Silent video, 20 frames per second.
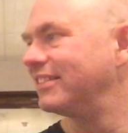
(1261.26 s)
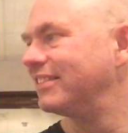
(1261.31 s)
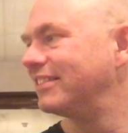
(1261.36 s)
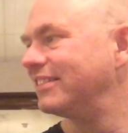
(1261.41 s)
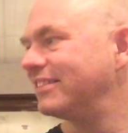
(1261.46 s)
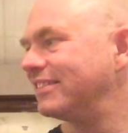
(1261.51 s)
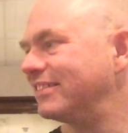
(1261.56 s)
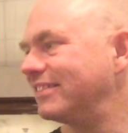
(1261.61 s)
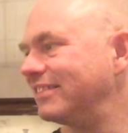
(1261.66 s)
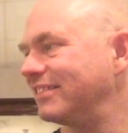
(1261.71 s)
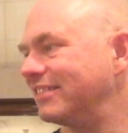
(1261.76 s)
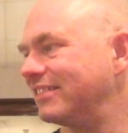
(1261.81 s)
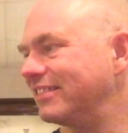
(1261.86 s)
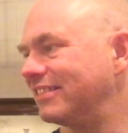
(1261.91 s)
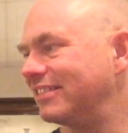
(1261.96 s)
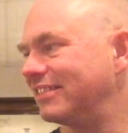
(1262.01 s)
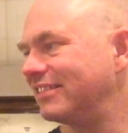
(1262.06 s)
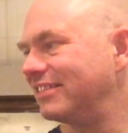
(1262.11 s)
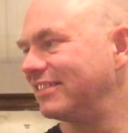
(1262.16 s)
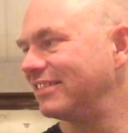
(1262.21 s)

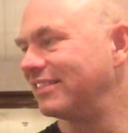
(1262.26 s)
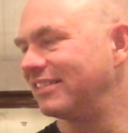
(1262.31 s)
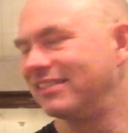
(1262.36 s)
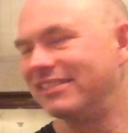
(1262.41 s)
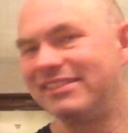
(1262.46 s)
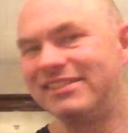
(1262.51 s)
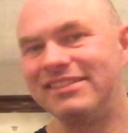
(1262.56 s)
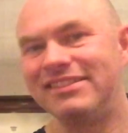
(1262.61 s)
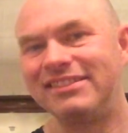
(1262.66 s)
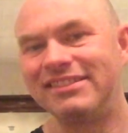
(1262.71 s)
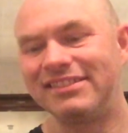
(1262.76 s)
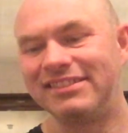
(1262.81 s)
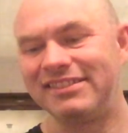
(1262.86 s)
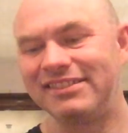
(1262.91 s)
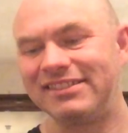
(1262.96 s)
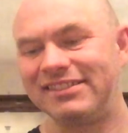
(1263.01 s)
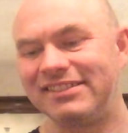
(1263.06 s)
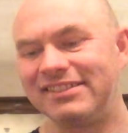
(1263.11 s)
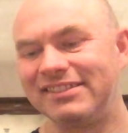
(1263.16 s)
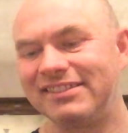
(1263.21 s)

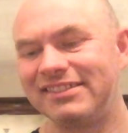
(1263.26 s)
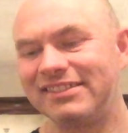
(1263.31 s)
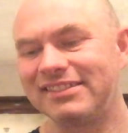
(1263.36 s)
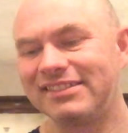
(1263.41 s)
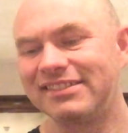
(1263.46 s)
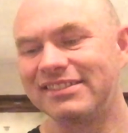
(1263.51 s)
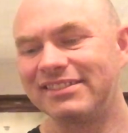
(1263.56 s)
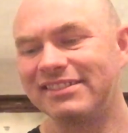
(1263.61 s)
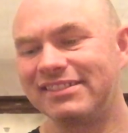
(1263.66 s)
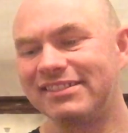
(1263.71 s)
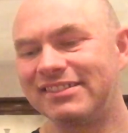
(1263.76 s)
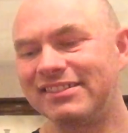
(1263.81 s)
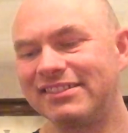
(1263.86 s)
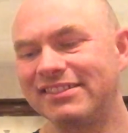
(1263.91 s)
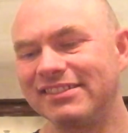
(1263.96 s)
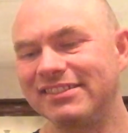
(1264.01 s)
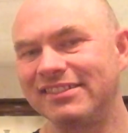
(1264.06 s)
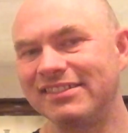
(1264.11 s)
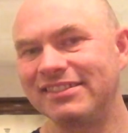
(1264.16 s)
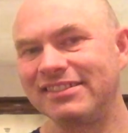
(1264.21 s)

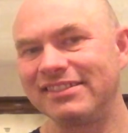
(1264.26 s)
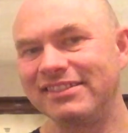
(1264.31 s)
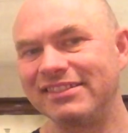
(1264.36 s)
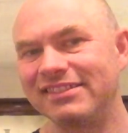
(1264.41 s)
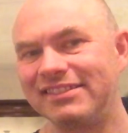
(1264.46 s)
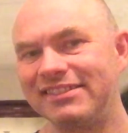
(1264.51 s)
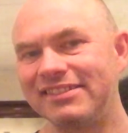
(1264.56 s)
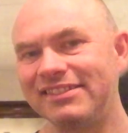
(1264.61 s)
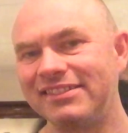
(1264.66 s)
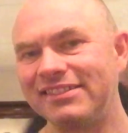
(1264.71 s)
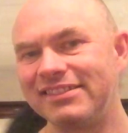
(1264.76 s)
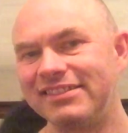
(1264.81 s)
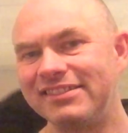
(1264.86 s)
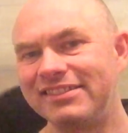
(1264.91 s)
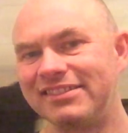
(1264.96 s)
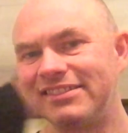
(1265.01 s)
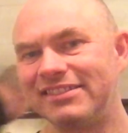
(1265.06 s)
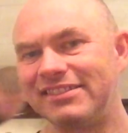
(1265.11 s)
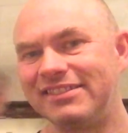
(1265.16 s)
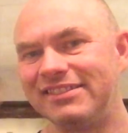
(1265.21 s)

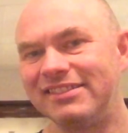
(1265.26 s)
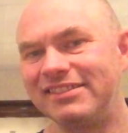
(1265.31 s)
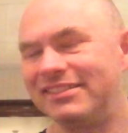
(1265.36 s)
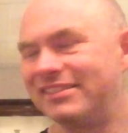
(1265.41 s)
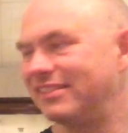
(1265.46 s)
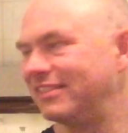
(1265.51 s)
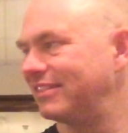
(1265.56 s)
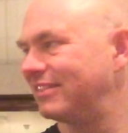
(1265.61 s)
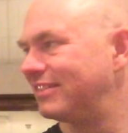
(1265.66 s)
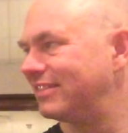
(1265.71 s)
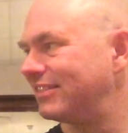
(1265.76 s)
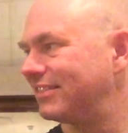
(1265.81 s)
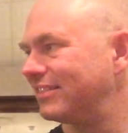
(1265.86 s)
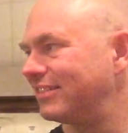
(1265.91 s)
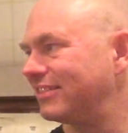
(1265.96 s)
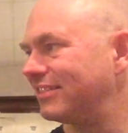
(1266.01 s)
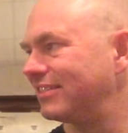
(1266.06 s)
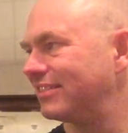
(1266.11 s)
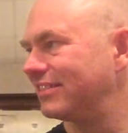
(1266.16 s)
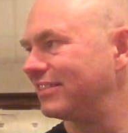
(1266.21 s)

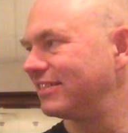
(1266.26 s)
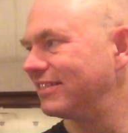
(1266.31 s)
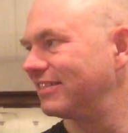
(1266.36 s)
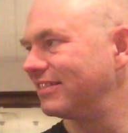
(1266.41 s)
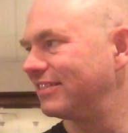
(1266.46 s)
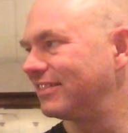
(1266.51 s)
(silent)